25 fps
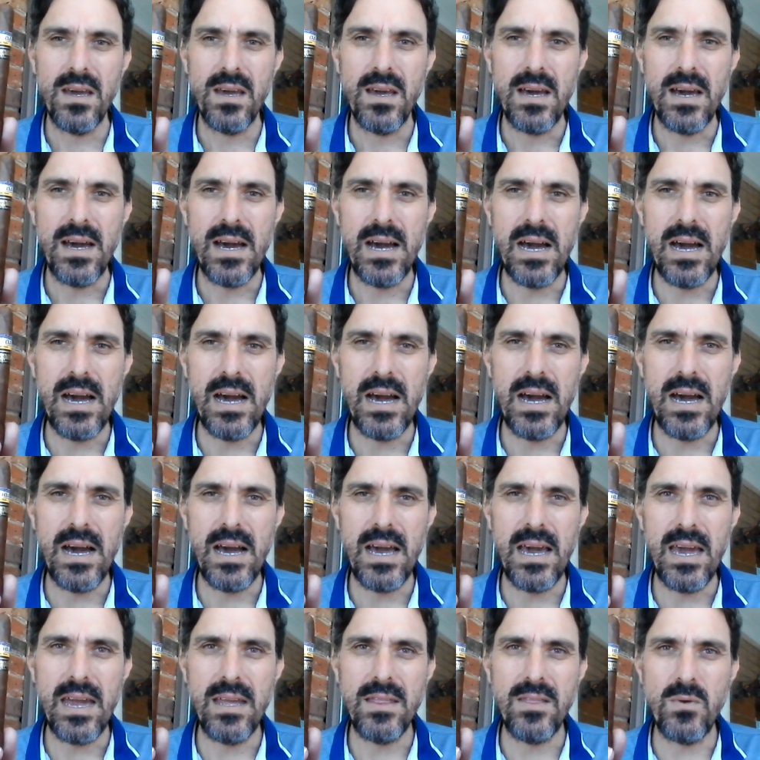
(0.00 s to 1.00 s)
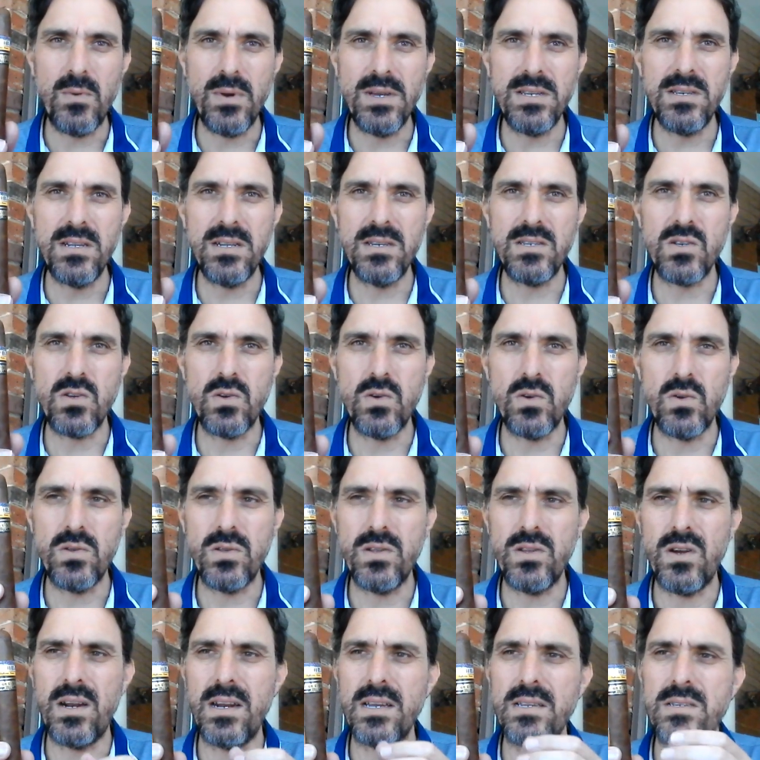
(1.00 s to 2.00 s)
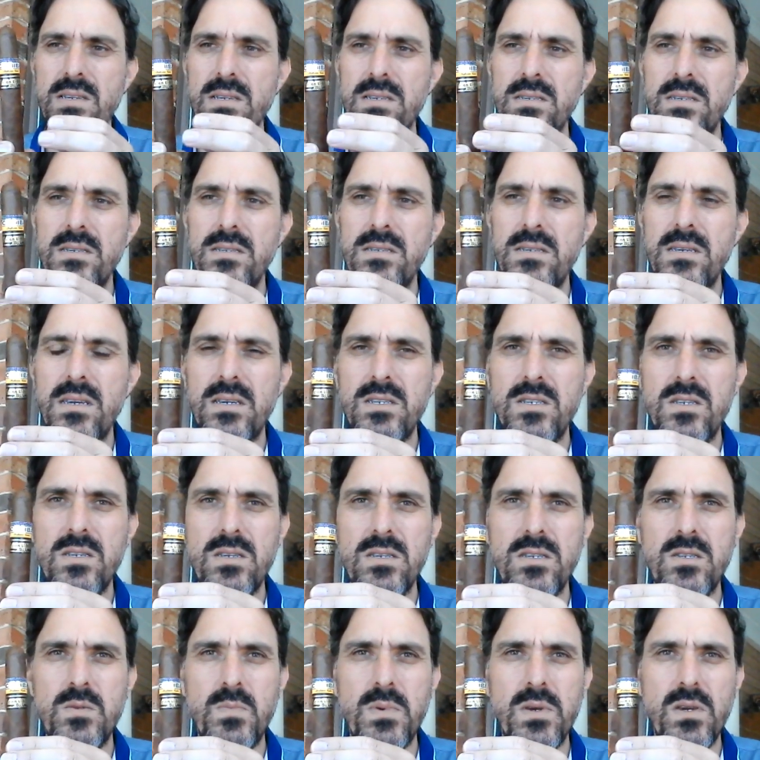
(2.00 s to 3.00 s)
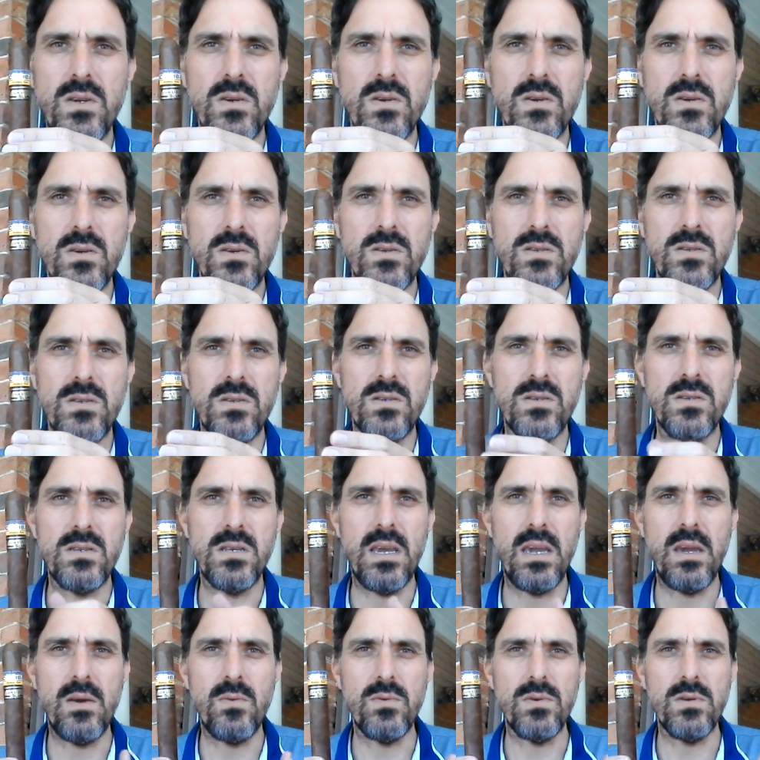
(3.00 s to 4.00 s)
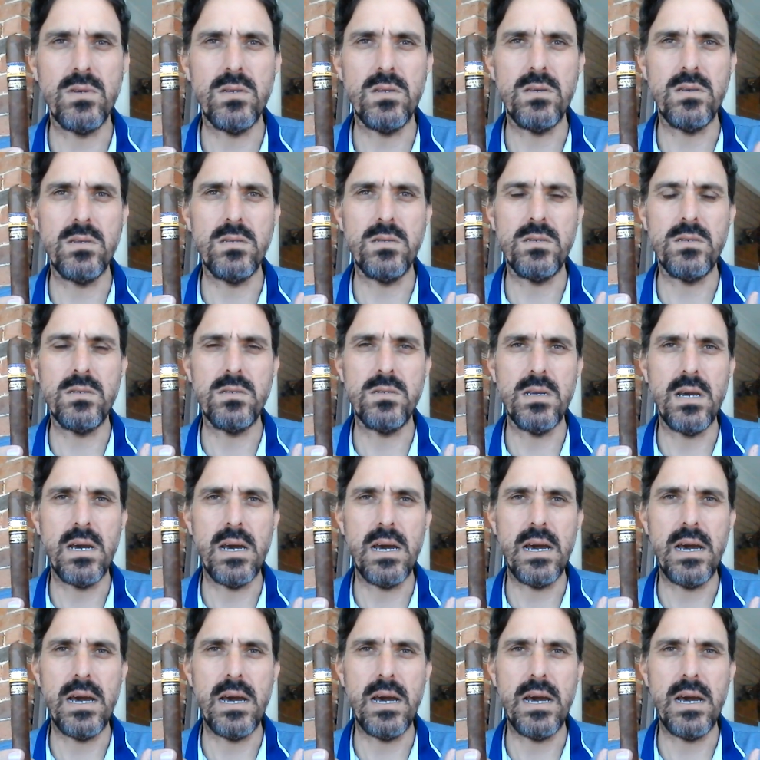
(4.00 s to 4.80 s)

And the reason it's called 1966 is because it was